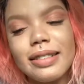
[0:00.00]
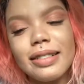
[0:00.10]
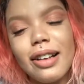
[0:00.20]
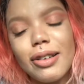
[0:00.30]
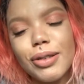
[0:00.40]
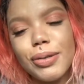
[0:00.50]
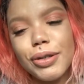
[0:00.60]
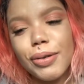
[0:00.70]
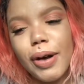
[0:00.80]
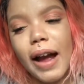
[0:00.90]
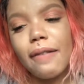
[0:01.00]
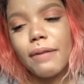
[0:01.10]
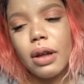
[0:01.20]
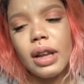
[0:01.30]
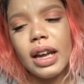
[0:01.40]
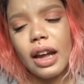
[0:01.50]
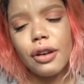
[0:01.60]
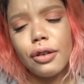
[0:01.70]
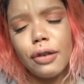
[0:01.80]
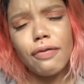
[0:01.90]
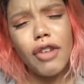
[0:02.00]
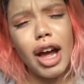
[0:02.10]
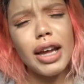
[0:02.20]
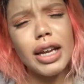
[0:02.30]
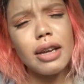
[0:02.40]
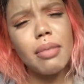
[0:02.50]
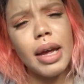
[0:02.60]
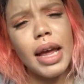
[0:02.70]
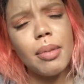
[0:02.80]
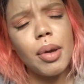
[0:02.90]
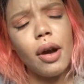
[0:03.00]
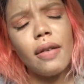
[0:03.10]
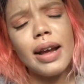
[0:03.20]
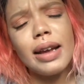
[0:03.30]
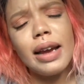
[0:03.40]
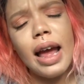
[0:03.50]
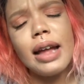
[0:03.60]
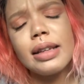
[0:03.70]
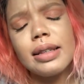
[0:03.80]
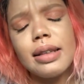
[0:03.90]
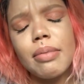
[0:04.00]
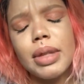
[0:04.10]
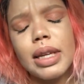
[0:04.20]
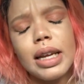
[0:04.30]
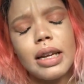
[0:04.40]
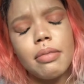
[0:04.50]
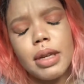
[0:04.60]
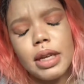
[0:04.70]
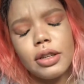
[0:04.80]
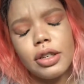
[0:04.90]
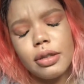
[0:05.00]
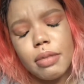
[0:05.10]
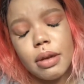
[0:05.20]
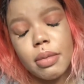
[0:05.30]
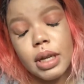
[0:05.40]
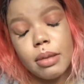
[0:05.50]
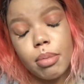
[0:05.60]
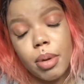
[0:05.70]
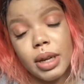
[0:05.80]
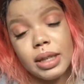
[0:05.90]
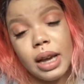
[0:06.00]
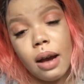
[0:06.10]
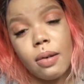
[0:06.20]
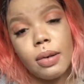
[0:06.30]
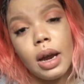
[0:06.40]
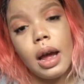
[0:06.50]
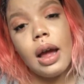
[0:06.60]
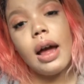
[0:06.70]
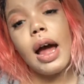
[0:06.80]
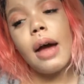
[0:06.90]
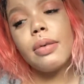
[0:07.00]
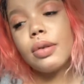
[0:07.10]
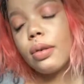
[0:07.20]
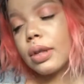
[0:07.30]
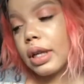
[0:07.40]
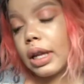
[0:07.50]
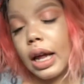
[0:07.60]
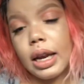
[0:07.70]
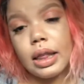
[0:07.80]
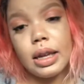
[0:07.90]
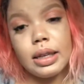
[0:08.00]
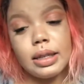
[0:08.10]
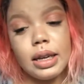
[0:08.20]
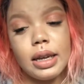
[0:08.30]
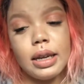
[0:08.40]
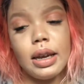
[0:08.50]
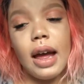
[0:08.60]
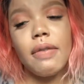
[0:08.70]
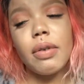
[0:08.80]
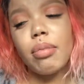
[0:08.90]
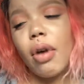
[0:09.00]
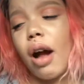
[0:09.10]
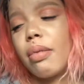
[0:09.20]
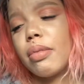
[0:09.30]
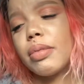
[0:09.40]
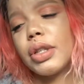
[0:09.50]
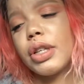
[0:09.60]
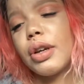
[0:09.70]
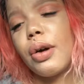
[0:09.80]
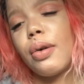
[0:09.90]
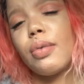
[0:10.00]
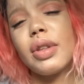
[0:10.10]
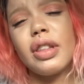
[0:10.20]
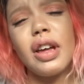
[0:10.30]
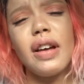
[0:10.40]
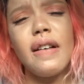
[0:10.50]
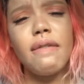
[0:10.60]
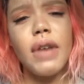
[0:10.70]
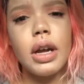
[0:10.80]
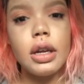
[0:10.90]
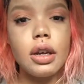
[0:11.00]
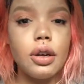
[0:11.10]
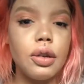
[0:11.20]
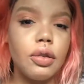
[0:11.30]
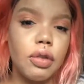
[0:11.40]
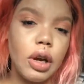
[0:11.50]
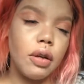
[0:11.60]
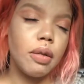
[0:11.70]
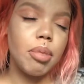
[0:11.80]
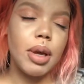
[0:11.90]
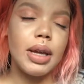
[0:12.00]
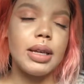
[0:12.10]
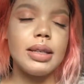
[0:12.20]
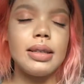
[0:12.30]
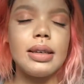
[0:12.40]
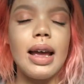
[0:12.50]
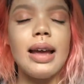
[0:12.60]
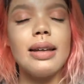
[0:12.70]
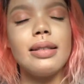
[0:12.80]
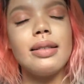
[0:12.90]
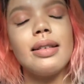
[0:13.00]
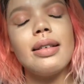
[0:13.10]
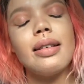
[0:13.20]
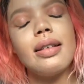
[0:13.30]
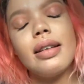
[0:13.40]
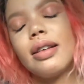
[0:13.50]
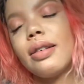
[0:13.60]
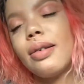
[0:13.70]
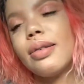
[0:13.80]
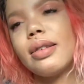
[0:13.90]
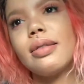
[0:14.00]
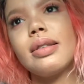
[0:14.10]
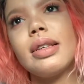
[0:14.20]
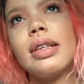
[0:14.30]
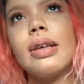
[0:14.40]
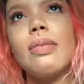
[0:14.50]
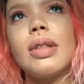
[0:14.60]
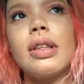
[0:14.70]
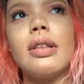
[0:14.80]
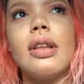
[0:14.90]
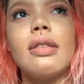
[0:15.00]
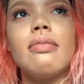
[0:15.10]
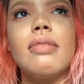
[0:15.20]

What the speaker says: long story short, I felt like I could confide in my APRN, and something in me just made me break down. I was holding a lot of things and having problems, with finding a good therapist, and still dealing with the